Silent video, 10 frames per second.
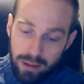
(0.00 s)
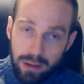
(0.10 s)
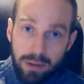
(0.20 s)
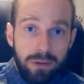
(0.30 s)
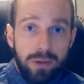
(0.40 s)

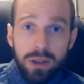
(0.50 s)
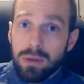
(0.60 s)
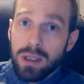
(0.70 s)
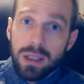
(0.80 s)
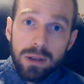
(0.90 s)
If you
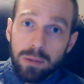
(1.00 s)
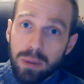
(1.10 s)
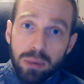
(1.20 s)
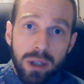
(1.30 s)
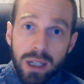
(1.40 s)
need to be
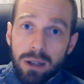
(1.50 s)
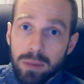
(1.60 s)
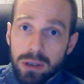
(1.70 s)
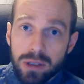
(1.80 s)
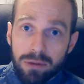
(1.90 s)
putting out
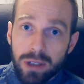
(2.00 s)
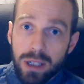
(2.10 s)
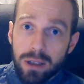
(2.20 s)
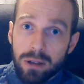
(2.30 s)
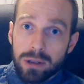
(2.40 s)
music
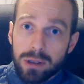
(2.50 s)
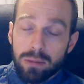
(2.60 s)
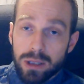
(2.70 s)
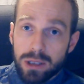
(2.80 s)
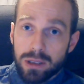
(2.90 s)
videos,
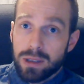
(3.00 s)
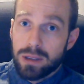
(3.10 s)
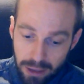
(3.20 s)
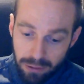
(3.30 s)
which is,